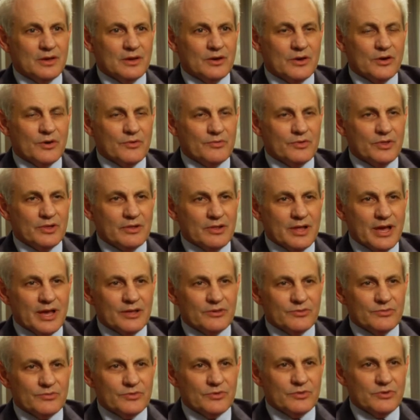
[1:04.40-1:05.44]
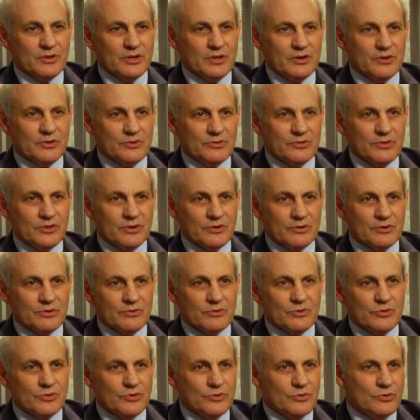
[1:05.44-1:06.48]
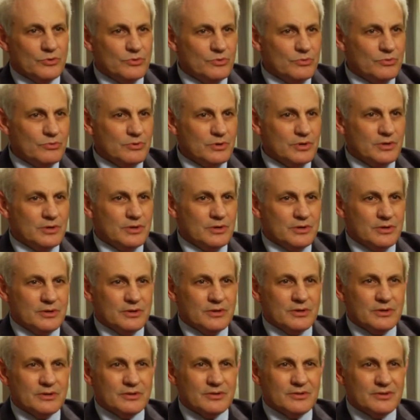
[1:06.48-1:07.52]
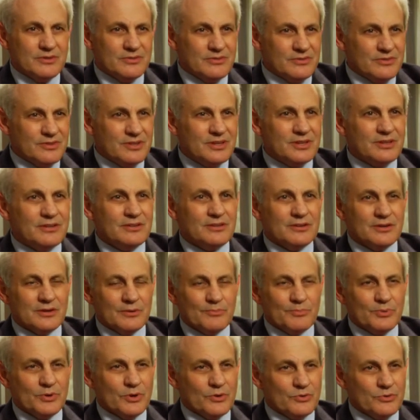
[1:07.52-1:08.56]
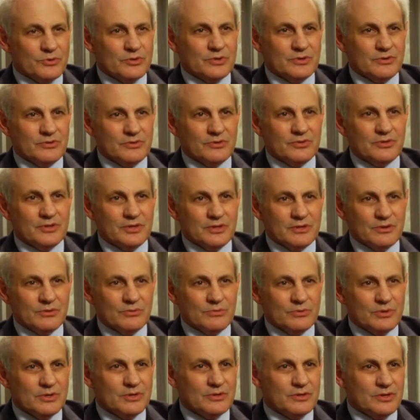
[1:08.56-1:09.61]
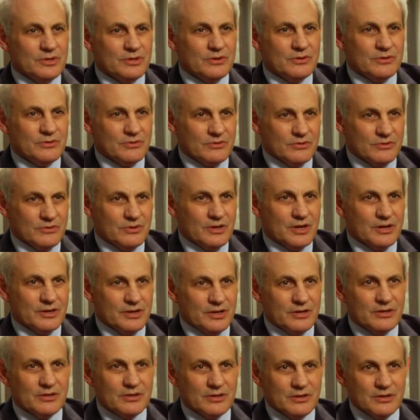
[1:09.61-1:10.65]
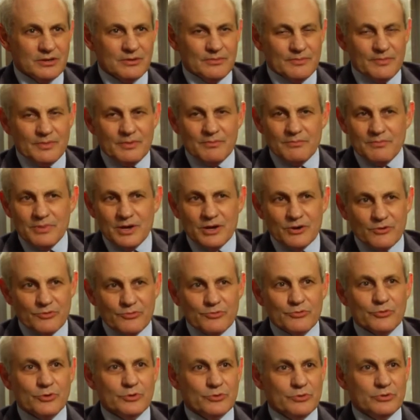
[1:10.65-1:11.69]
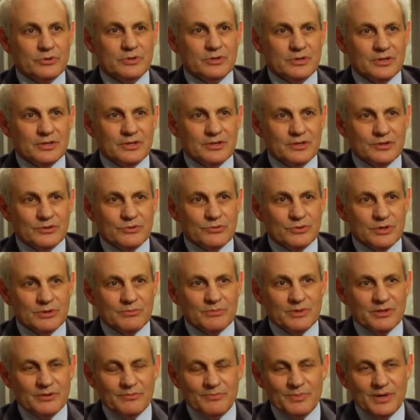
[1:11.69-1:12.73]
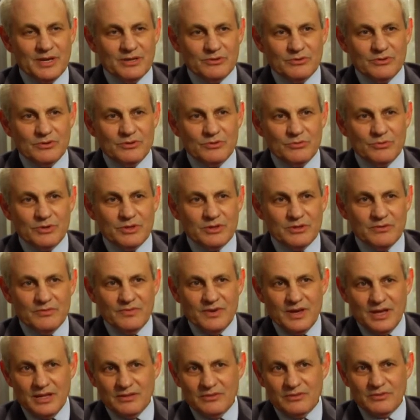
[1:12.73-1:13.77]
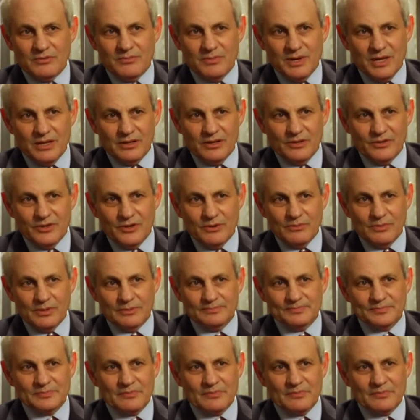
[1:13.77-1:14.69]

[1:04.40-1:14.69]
over the last few years there are two distinct approaches that are really starting to bear fruit in the treatment of patients with advanced melanoma.